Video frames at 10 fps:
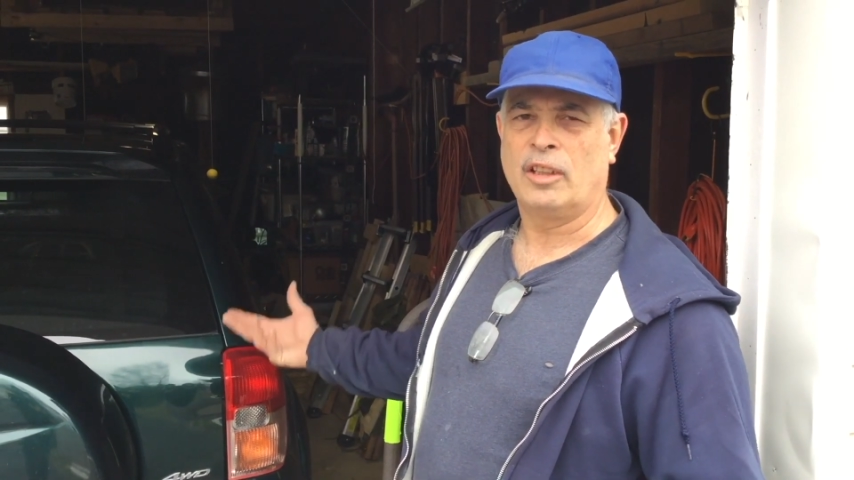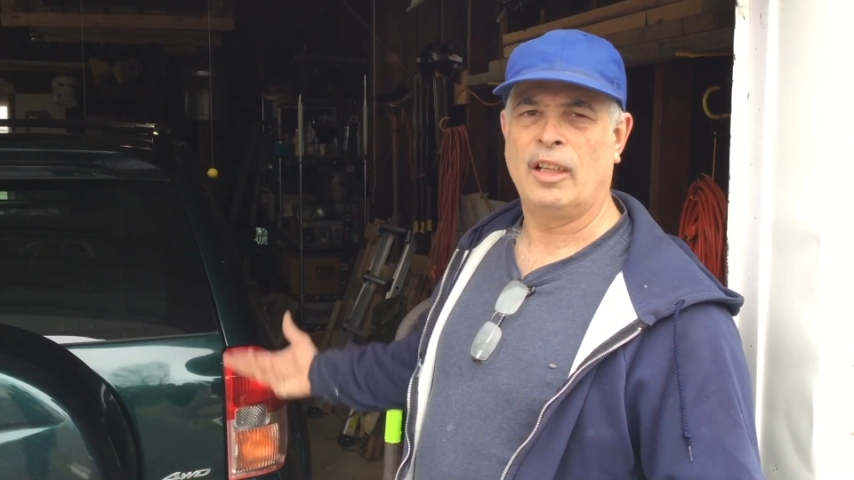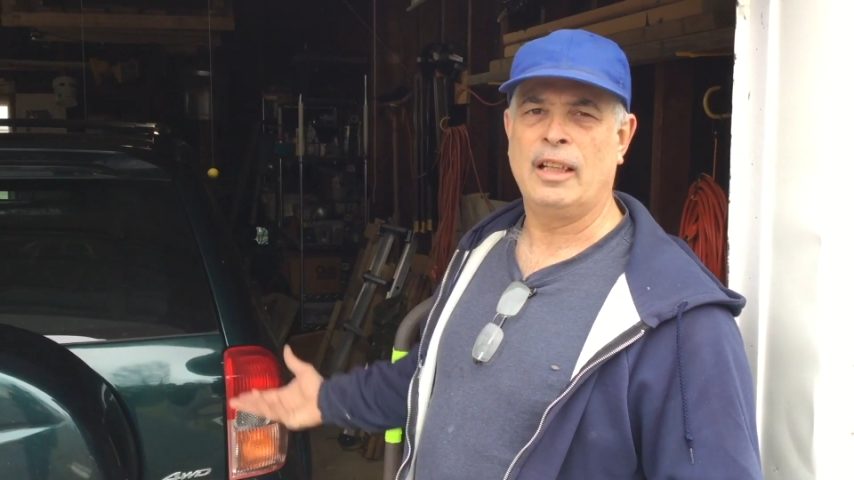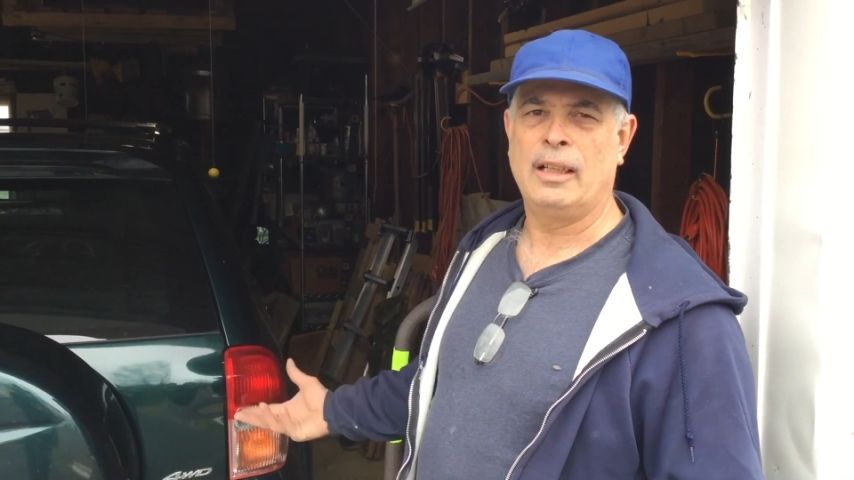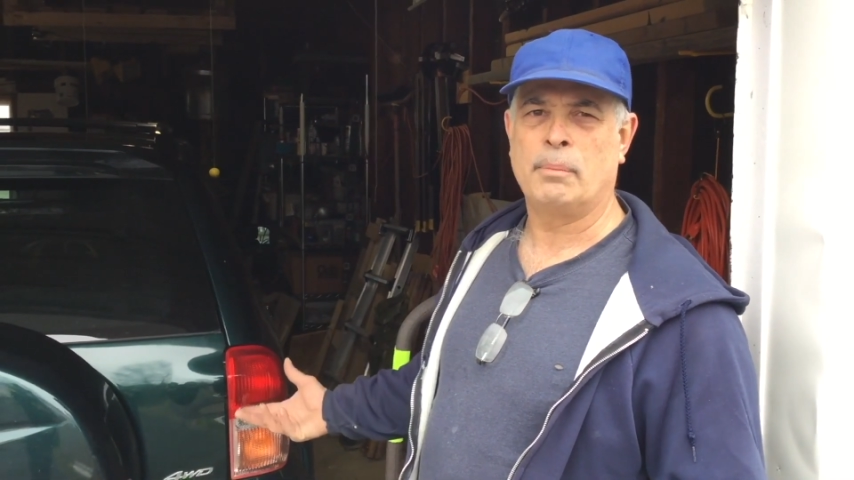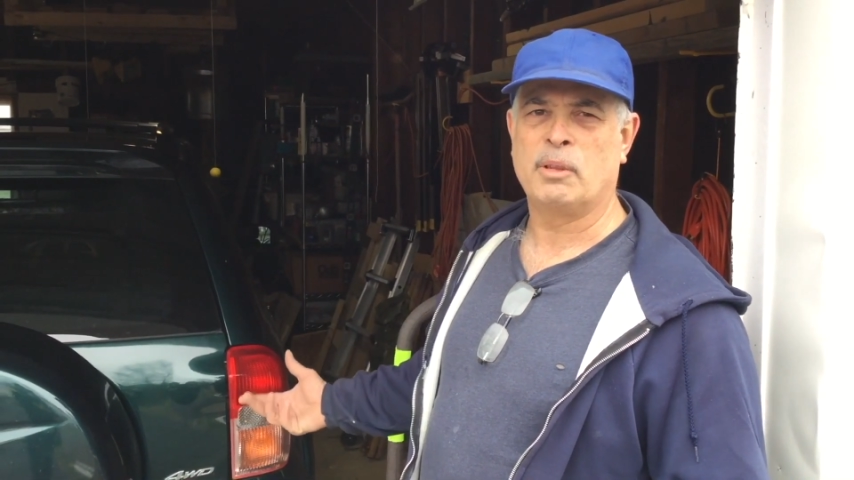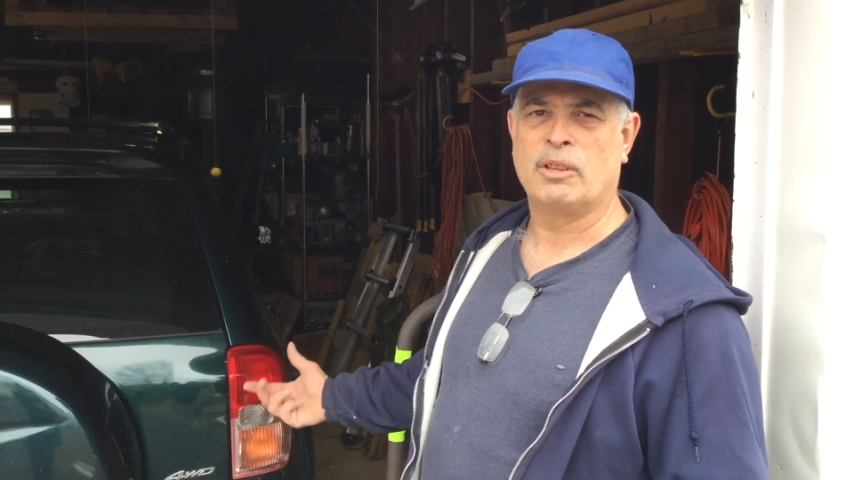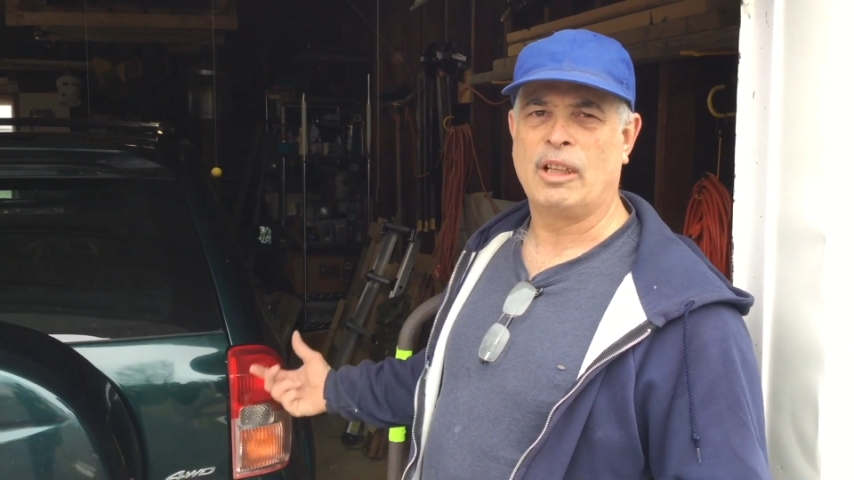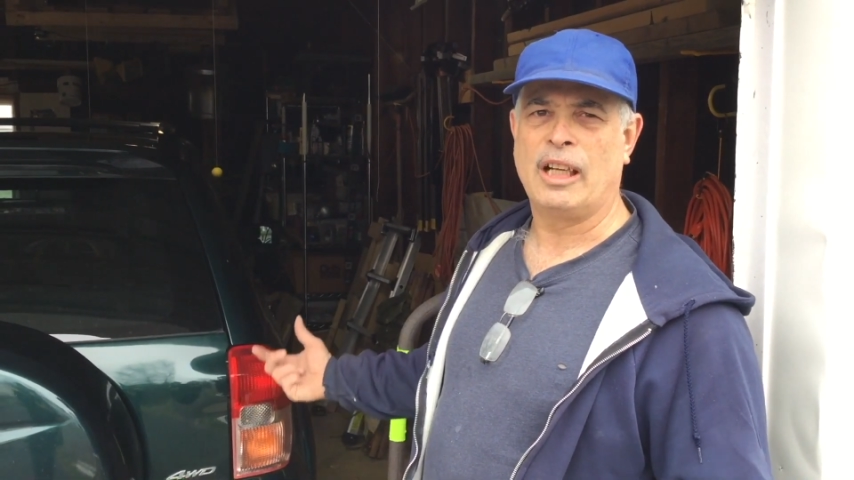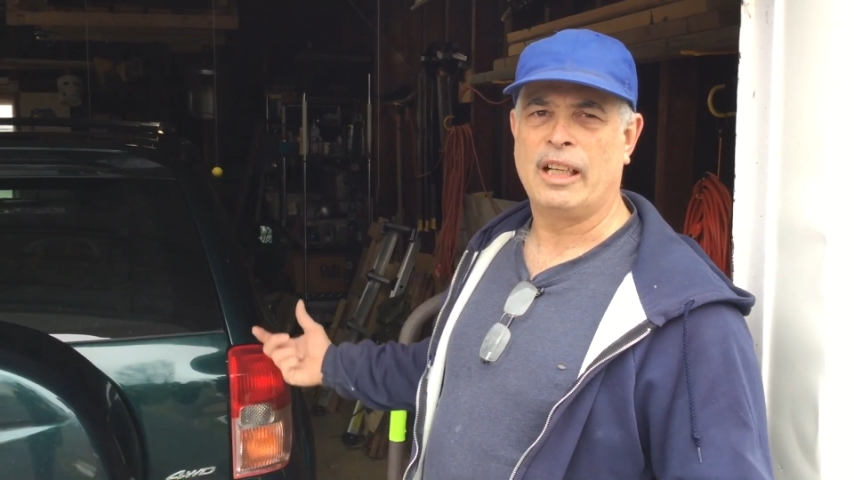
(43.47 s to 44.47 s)
cleaning up the
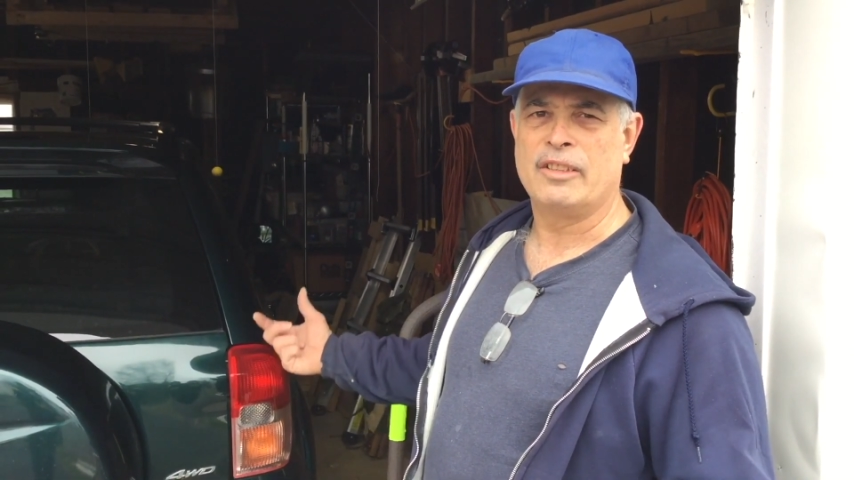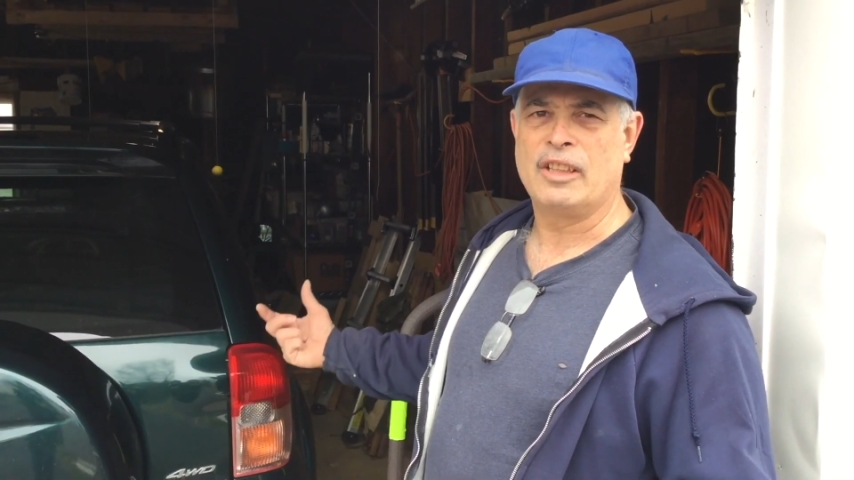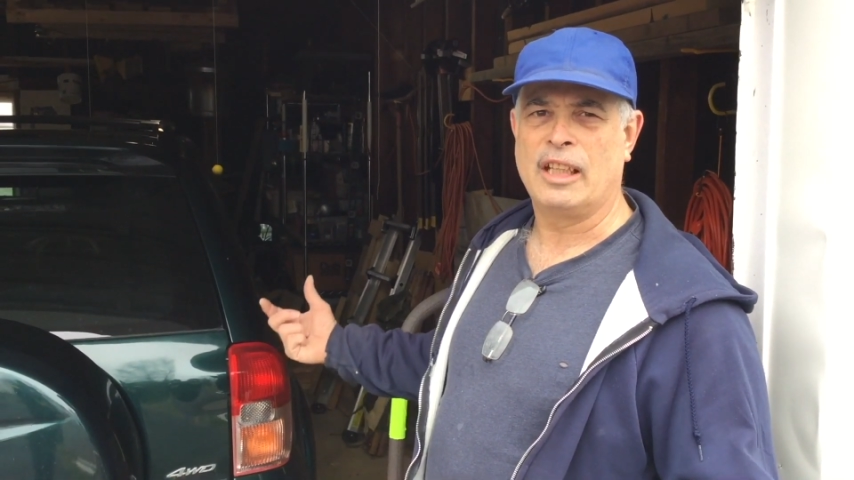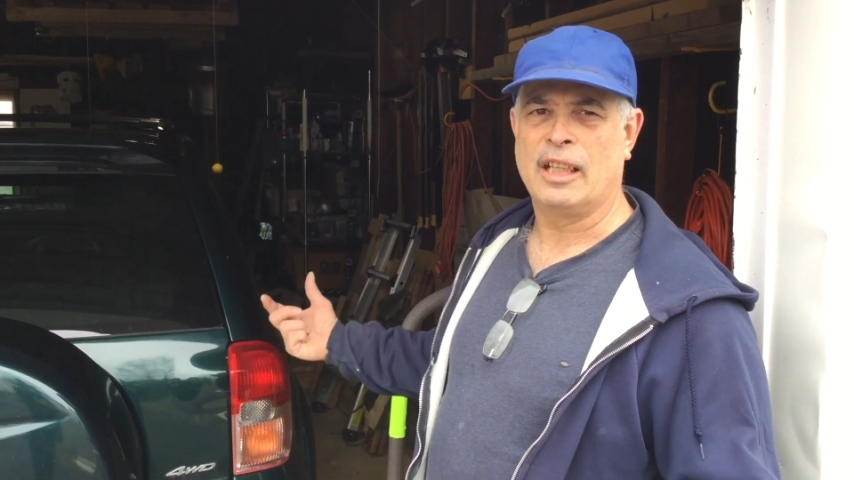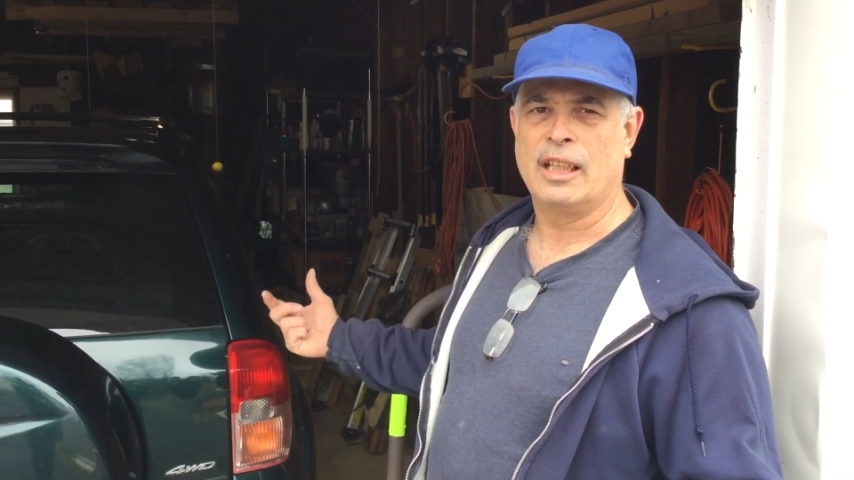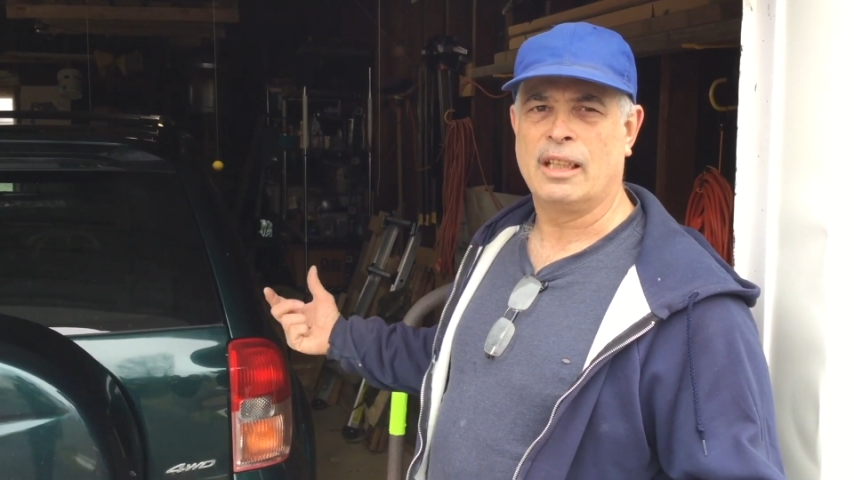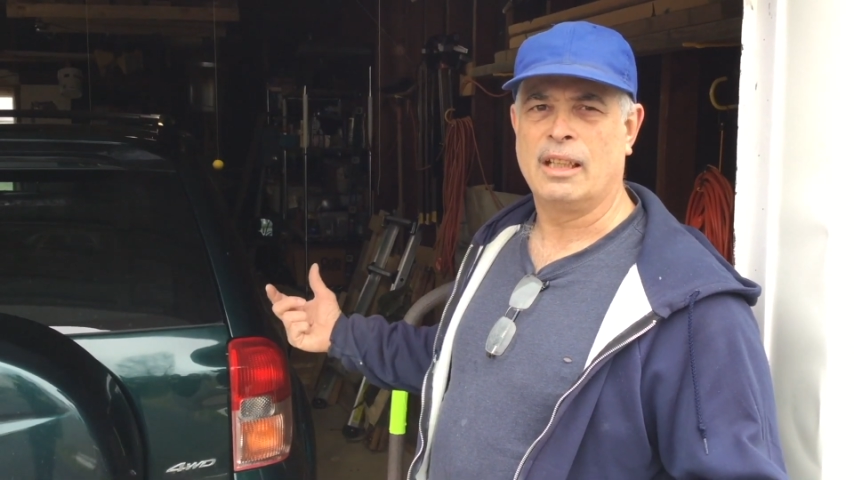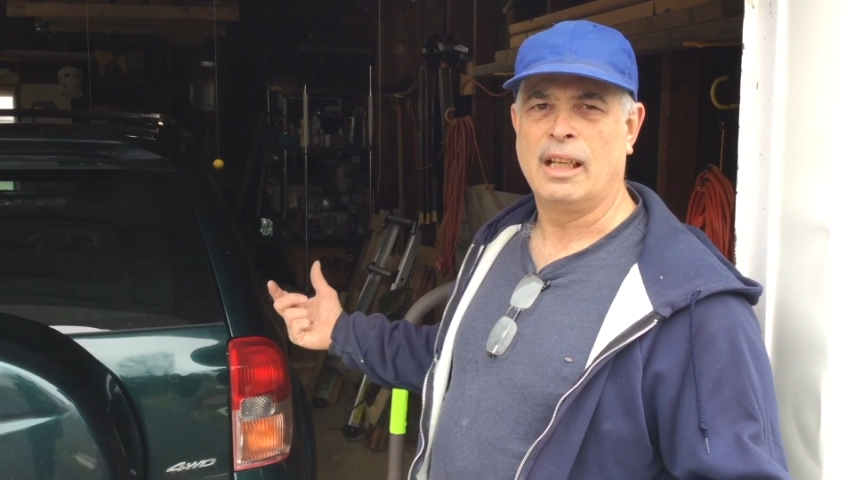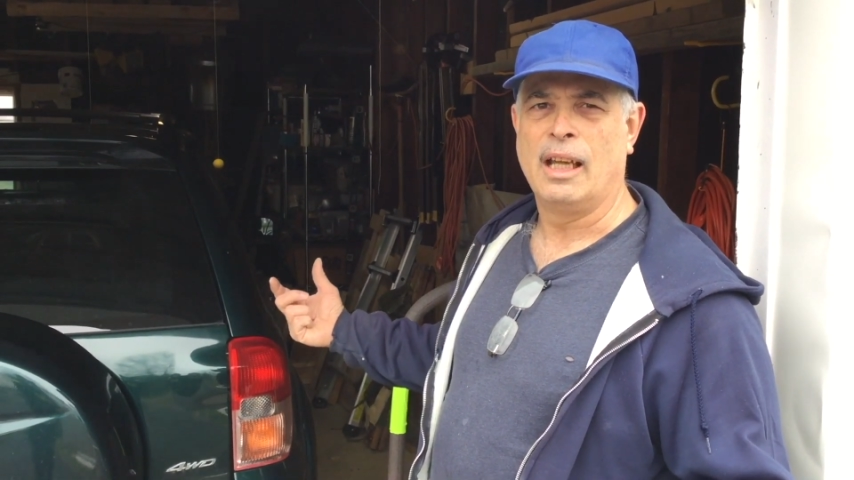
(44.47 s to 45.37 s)
garage and